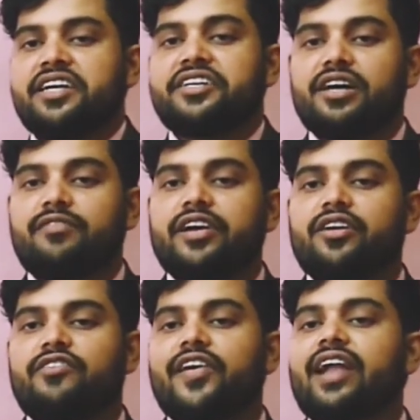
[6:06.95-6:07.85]
doubled
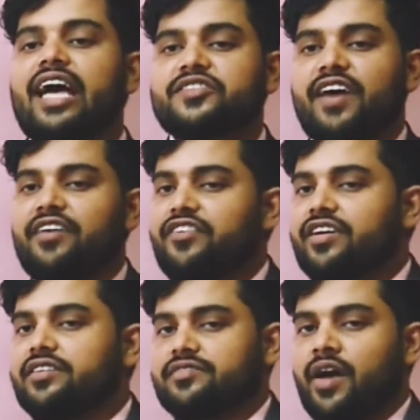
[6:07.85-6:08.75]
over the last 5 years,